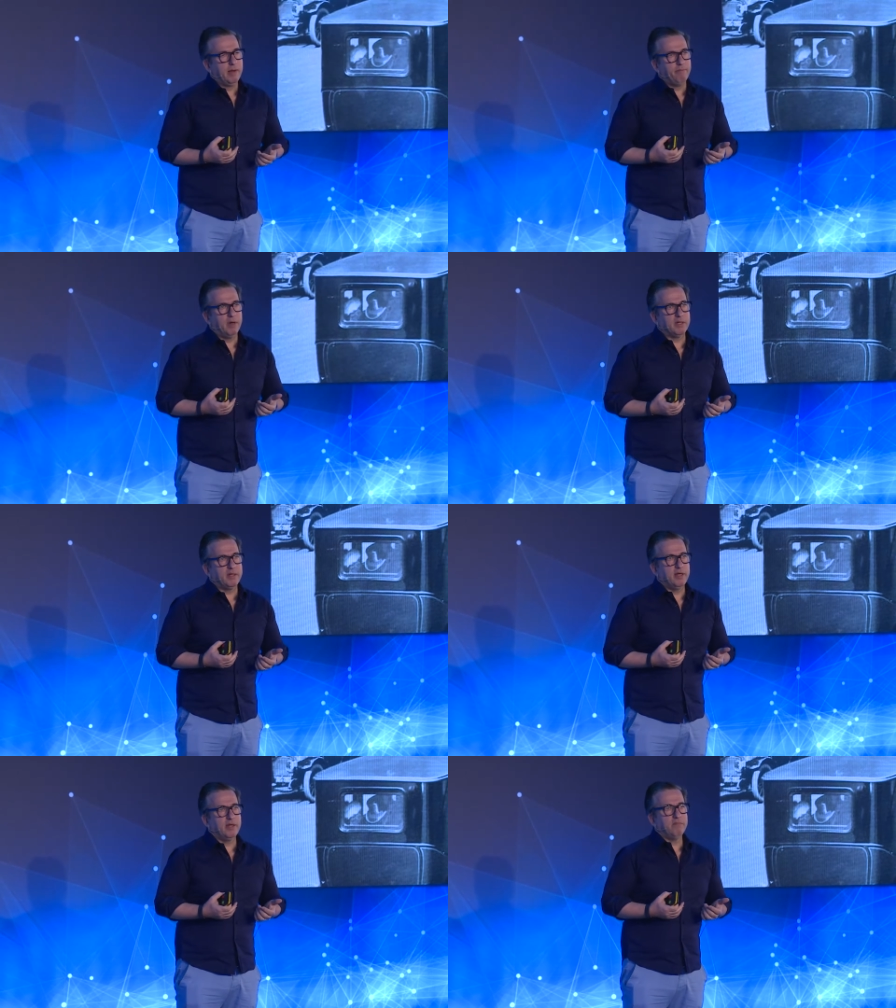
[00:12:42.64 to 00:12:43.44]
But
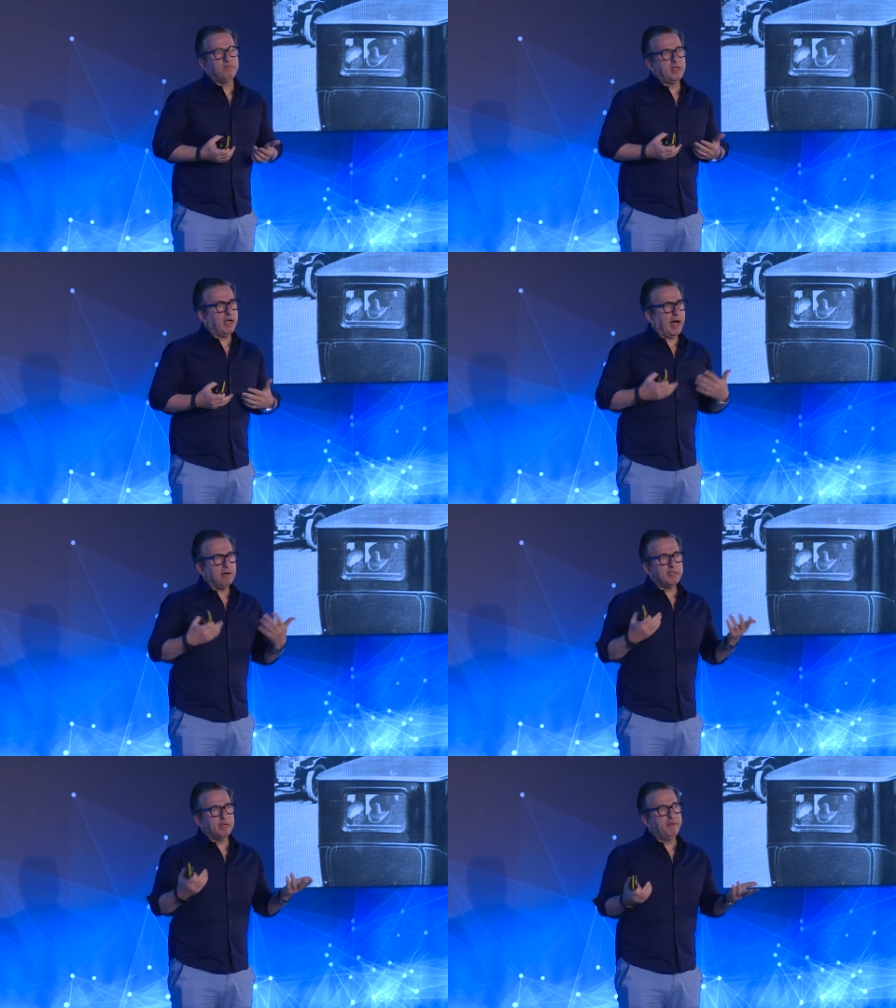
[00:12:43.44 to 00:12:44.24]
uh, the
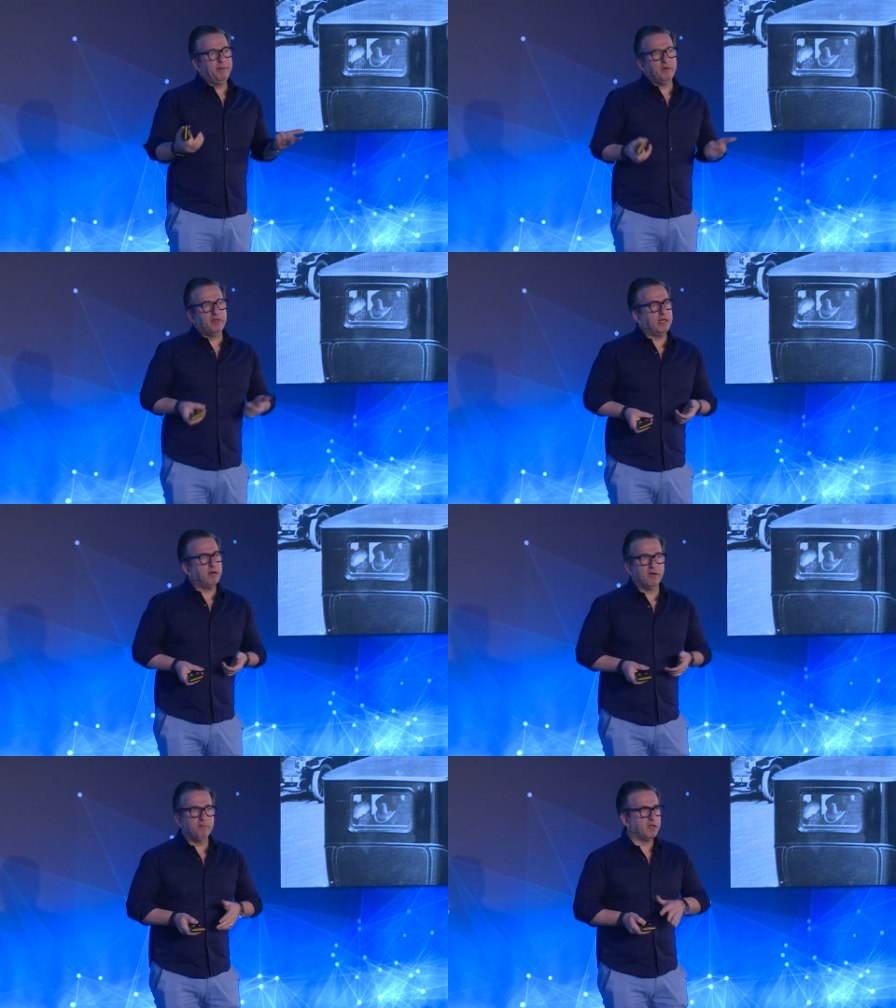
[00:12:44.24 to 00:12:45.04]
outside people think our
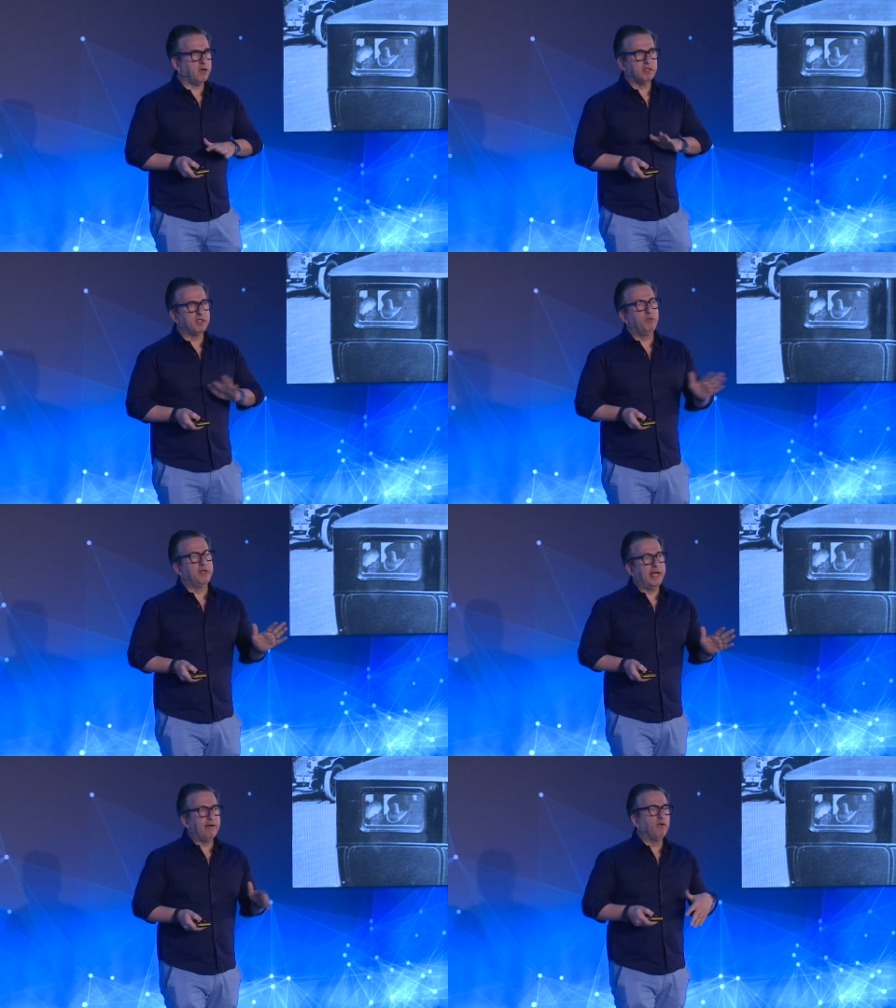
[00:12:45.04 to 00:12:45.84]
cryptocurrency will
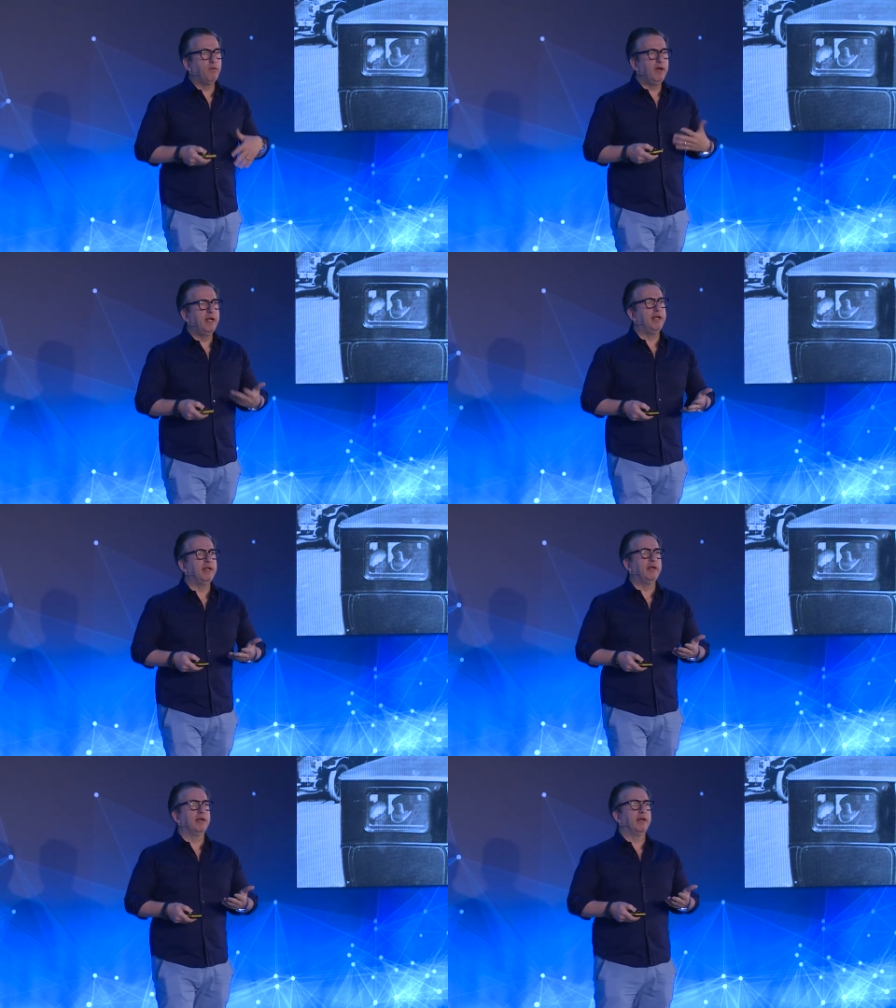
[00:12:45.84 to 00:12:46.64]
never
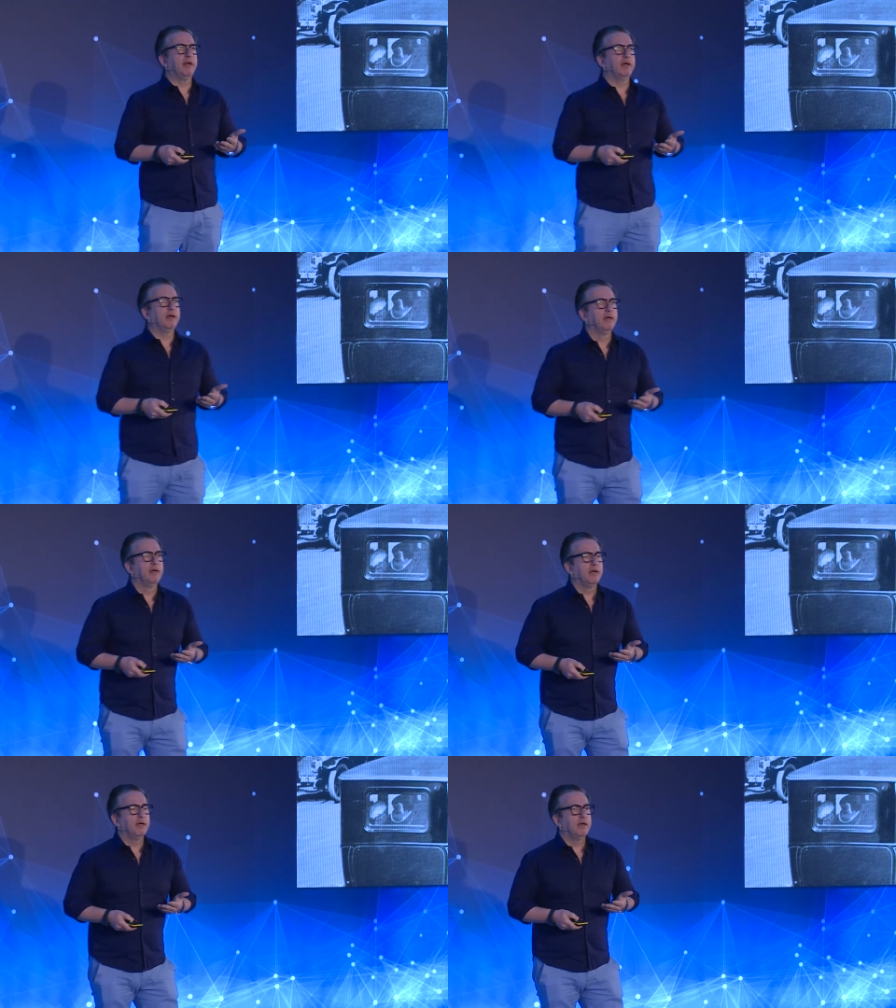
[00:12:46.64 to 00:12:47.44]
really uh,
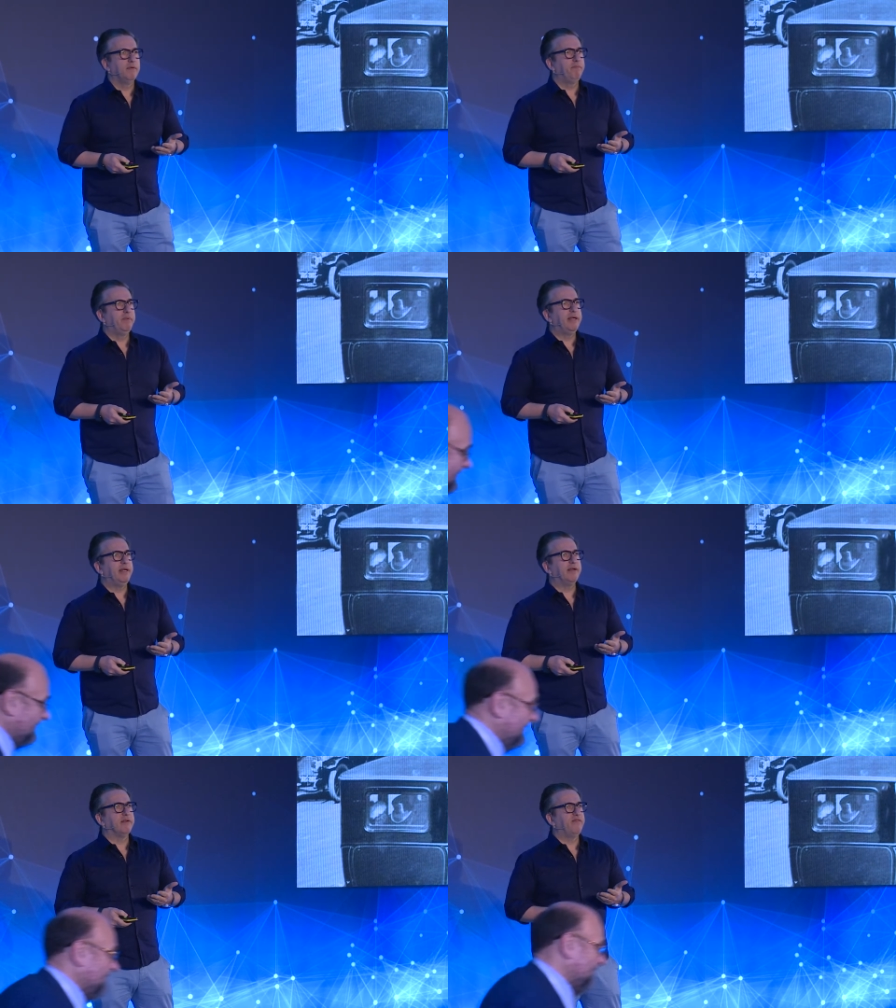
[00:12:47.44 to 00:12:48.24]
uh,
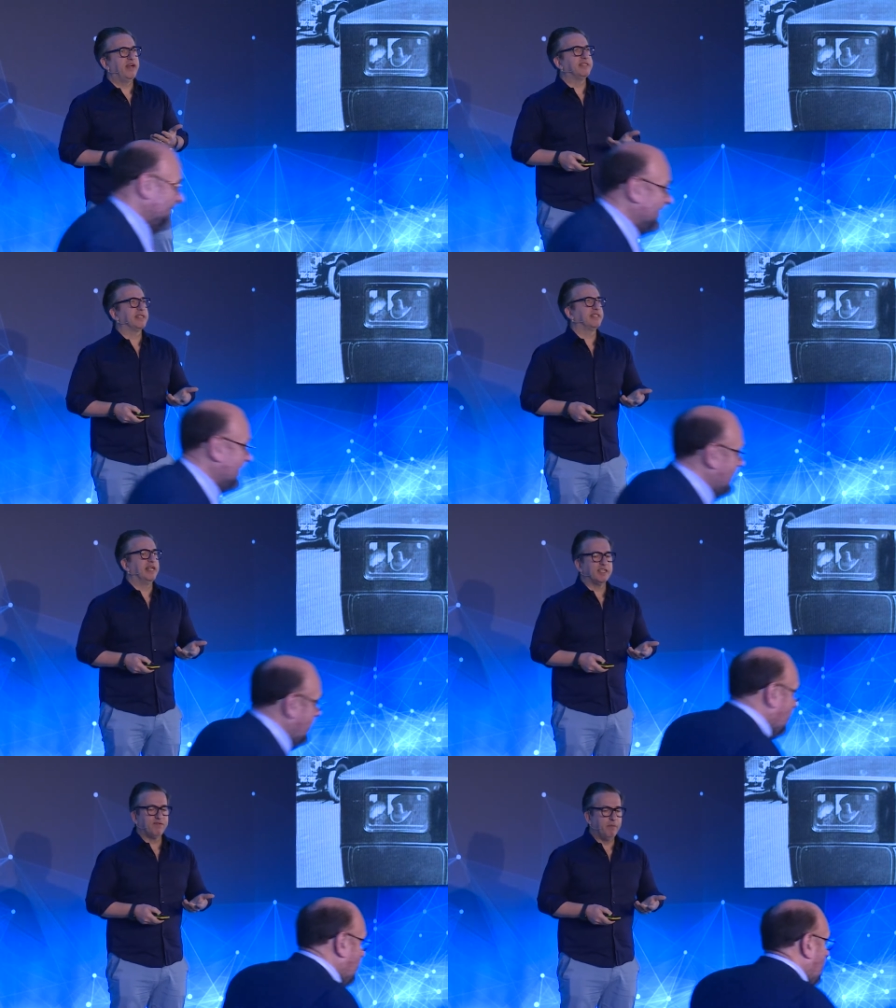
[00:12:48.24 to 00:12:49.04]
be very
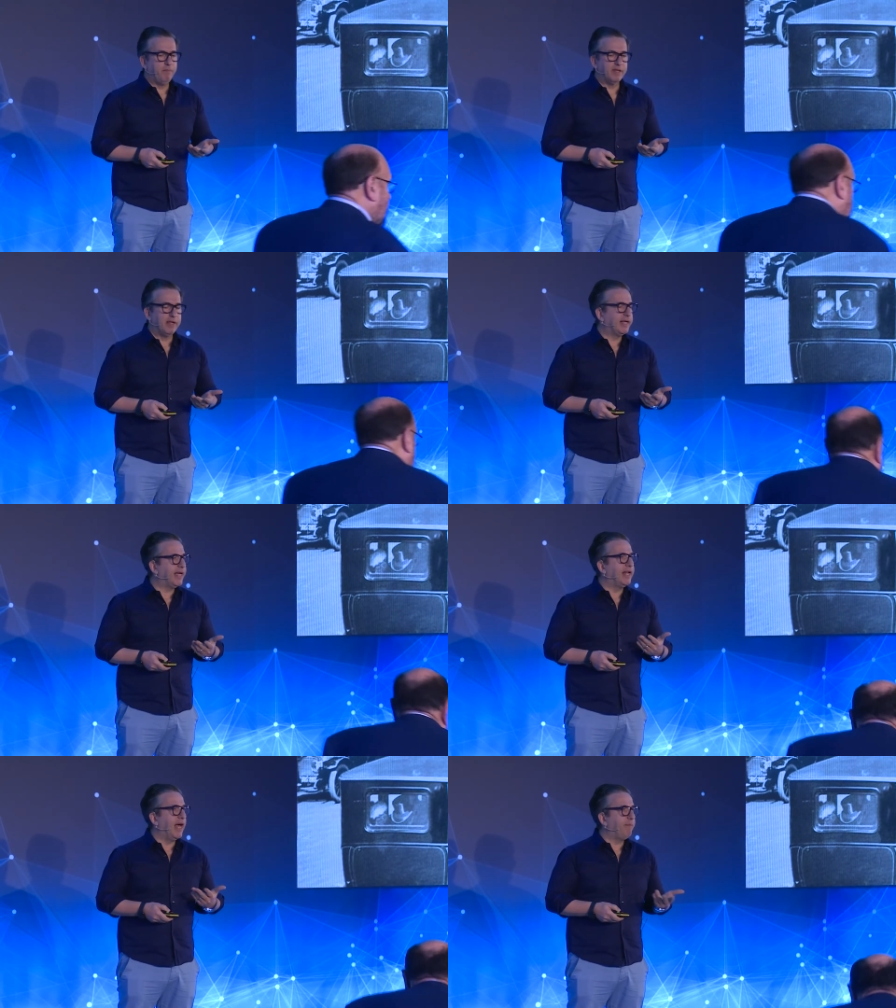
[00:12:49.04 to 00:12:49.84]
successful. But it
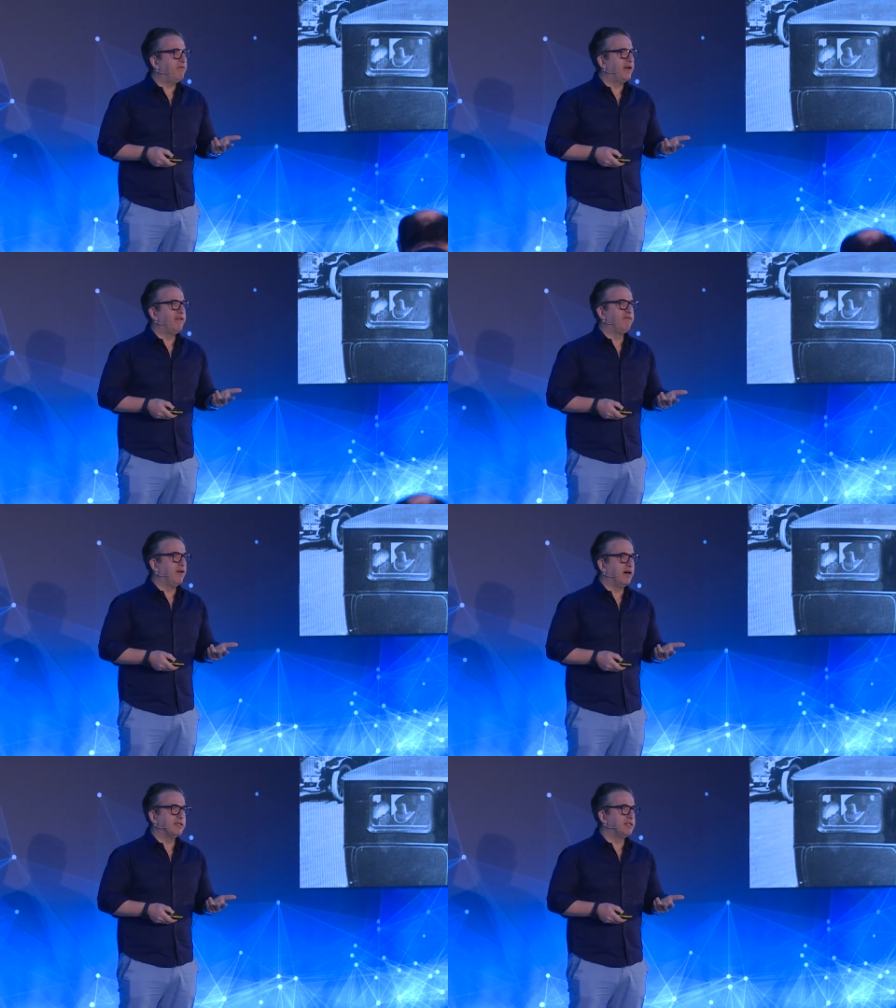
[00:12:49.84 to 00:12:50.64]
can happen very
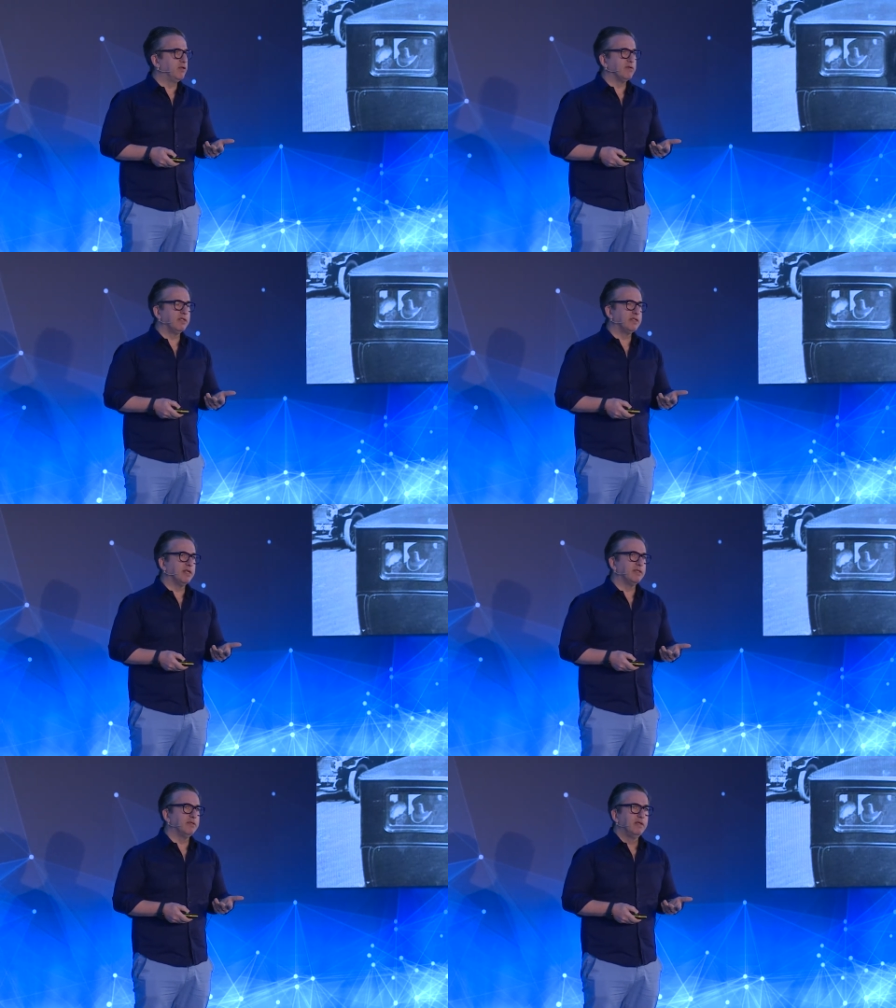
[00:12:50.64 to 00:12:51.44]
fast, and all of a
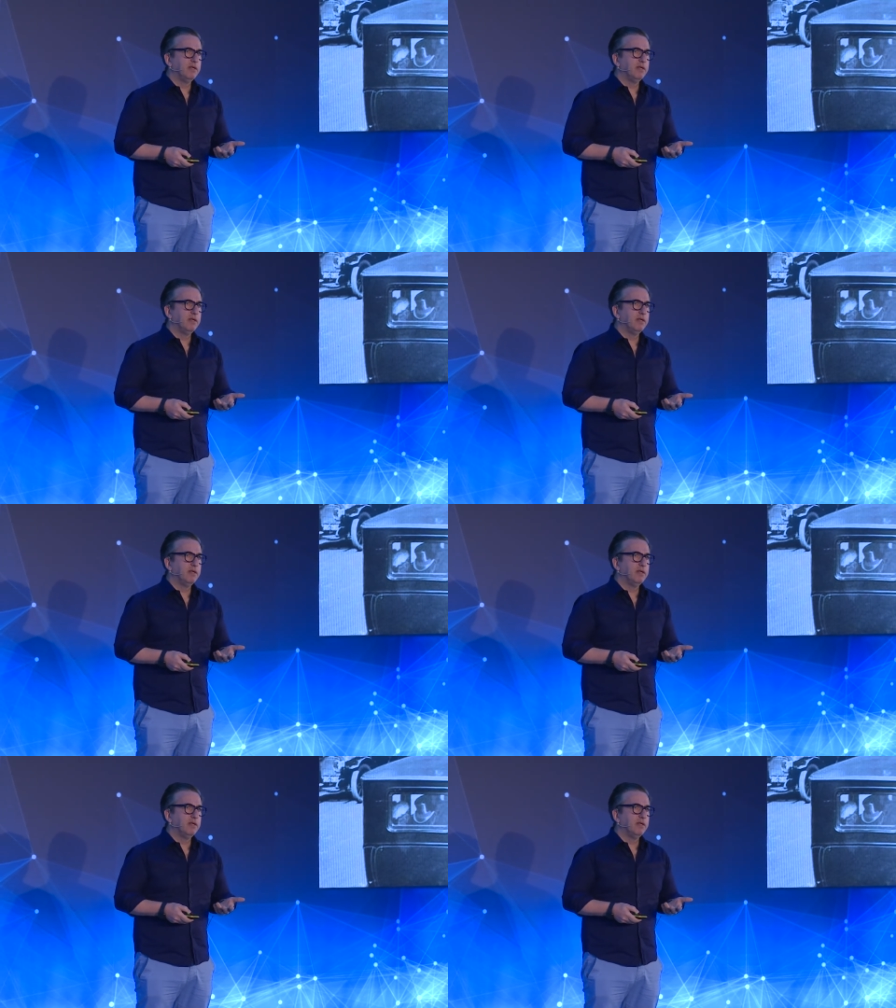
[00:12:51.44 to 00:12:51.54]
sudden,